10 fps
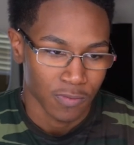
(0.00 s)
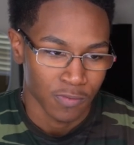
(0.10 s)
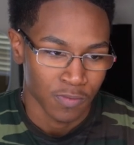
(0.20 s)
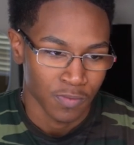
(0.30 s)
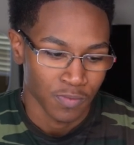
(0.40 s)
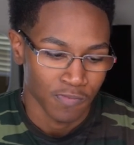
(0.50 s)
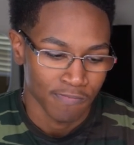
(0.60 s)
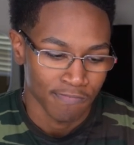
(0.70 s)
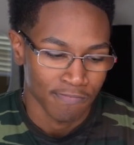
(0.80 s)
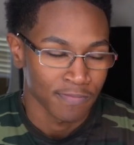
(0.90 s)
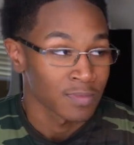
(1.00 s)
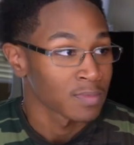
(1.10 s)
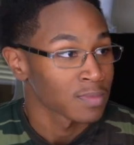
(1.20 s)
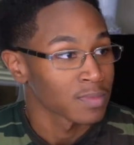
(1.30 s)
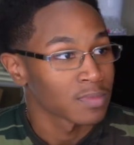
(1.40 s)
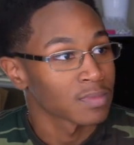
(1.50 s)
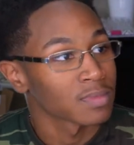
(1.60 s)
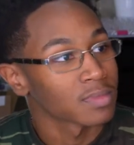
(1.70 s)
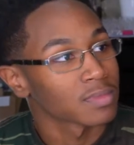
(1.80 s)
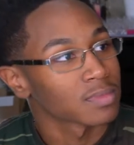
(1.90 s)

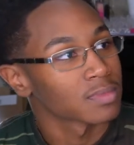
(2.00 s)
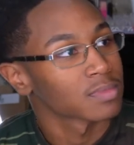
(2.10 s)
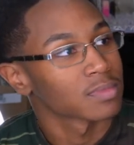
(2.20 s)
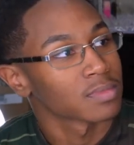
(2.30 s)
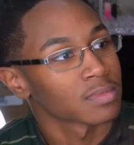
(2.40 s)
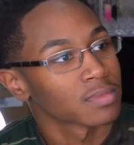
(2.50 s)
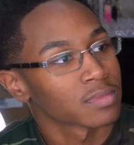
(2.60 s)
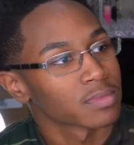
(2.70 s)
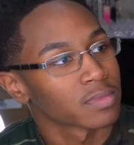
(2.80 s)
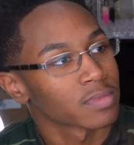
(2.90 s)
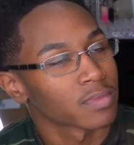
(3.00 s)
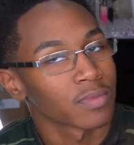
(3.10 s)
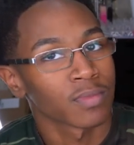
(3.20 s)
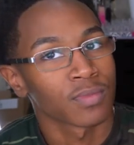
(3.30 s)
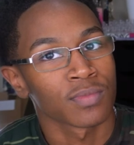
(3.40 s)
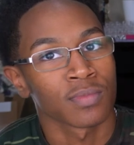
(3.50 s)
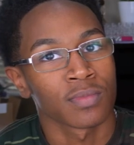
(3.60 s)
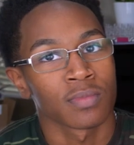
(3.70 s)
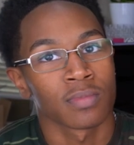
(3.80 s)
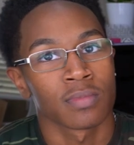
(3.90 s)

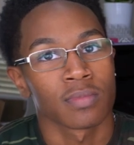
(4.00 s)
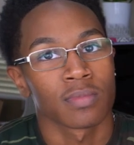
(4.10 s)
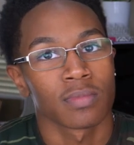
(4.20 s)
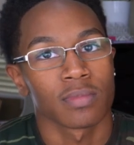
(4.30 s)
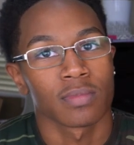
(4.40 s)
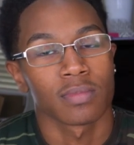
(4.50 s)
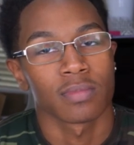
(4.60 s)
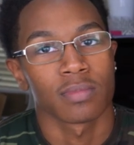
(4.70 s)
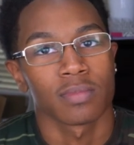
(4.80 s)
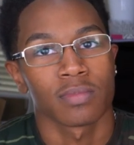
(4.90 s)
No words are spoken by the person on screen.